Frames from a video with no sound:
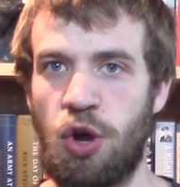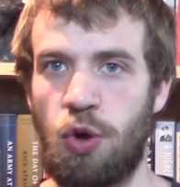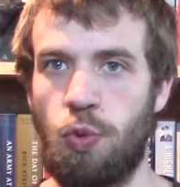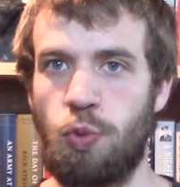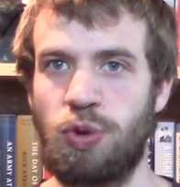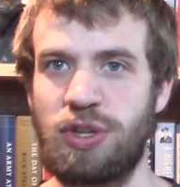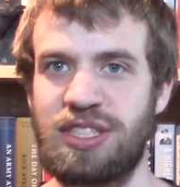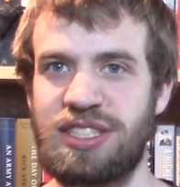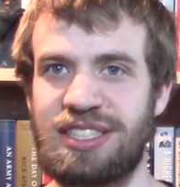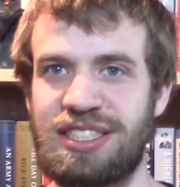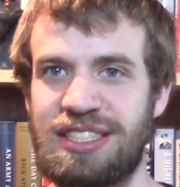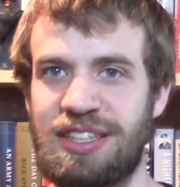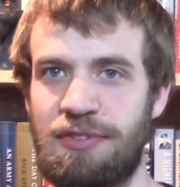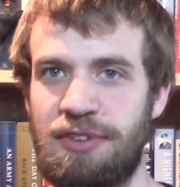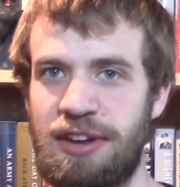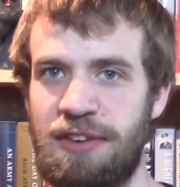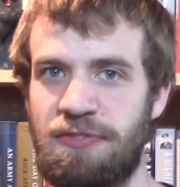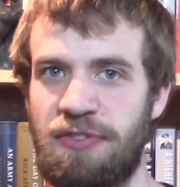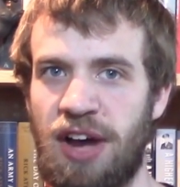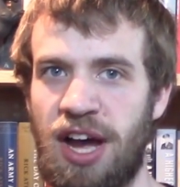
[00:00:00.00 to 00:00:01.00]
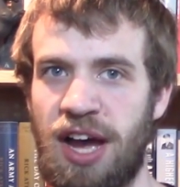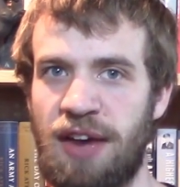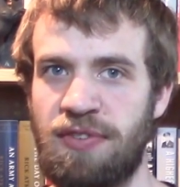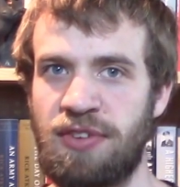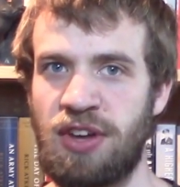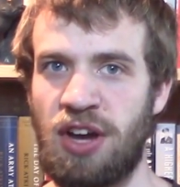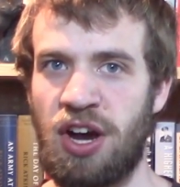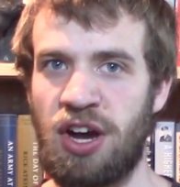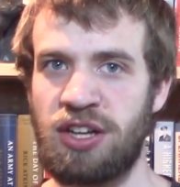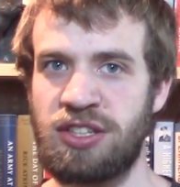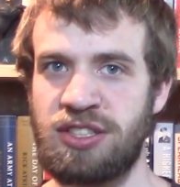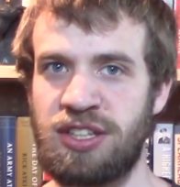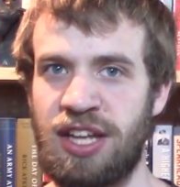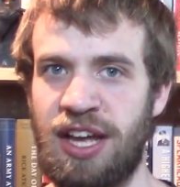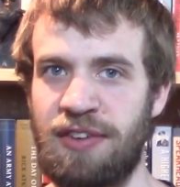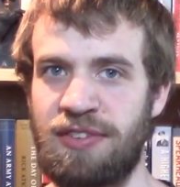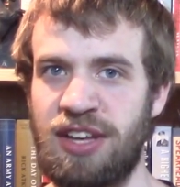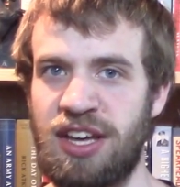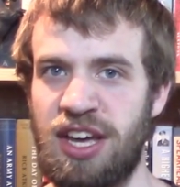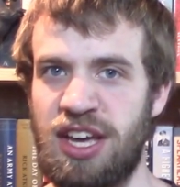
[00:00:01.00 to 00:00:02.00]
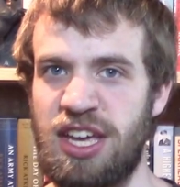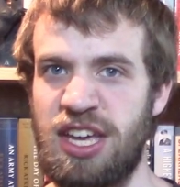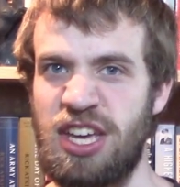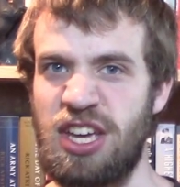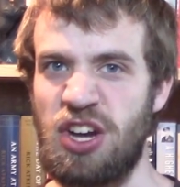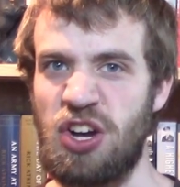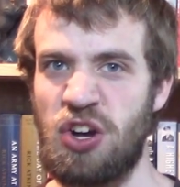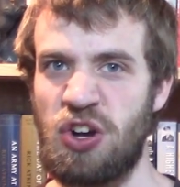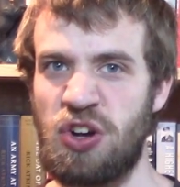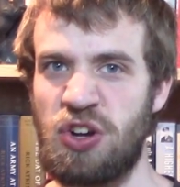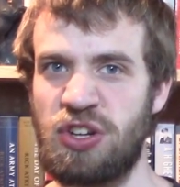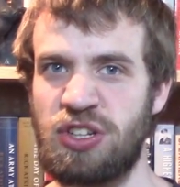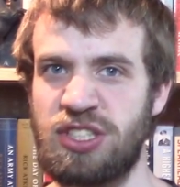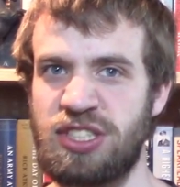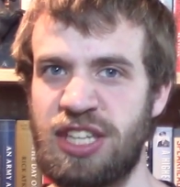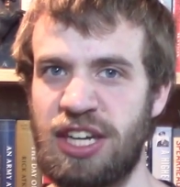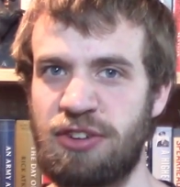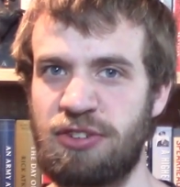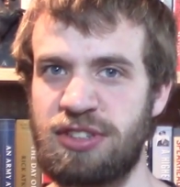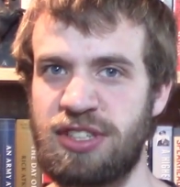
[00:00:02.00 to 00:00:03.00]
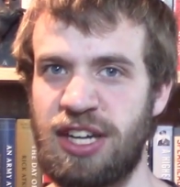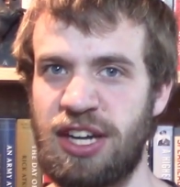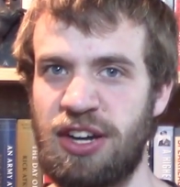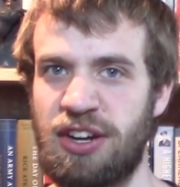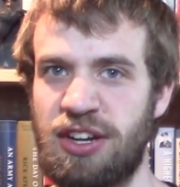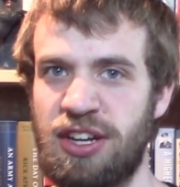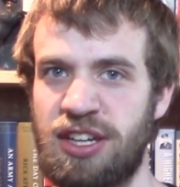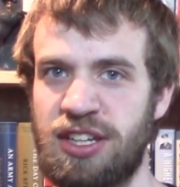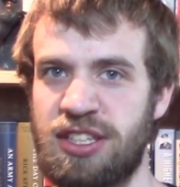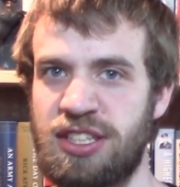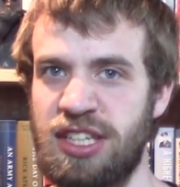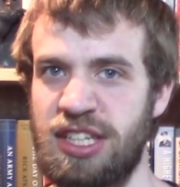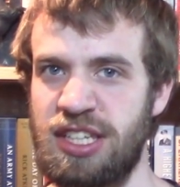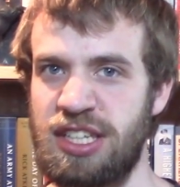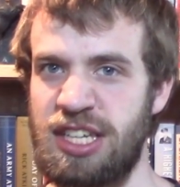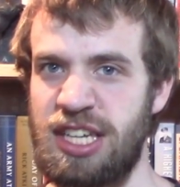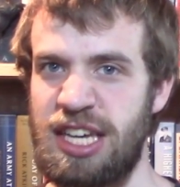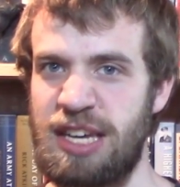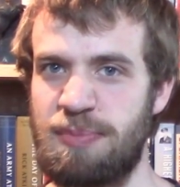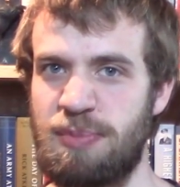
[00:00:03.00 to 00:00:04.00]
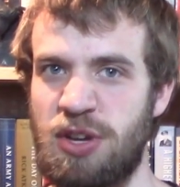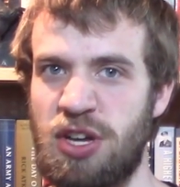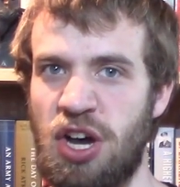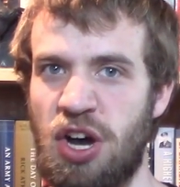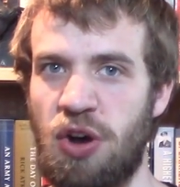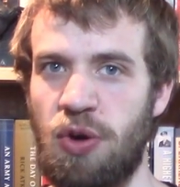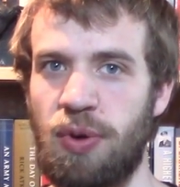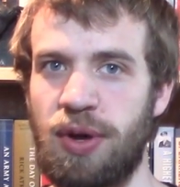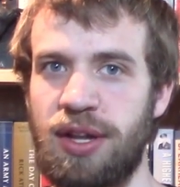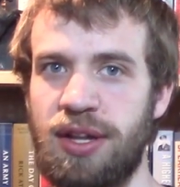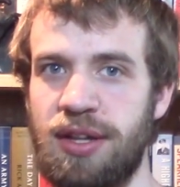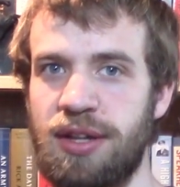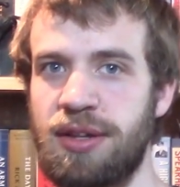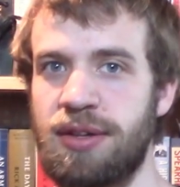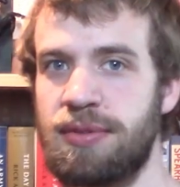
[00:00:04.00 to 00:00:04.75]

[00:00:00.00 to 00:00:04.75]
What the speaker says: With 75 yards left, he urged Secretariat to keep going.